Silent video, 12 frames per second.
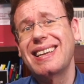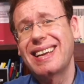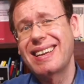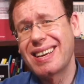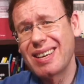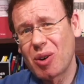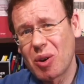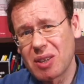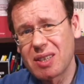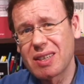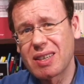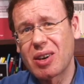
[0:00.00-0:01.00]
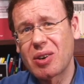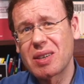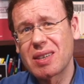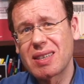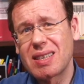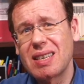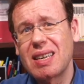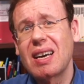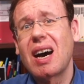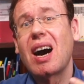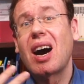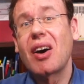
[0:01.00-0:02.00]
Yet I also encountered
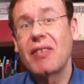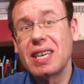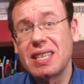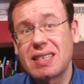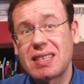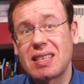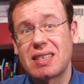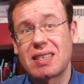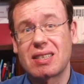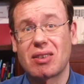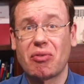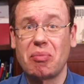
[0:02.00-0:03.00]
other instances of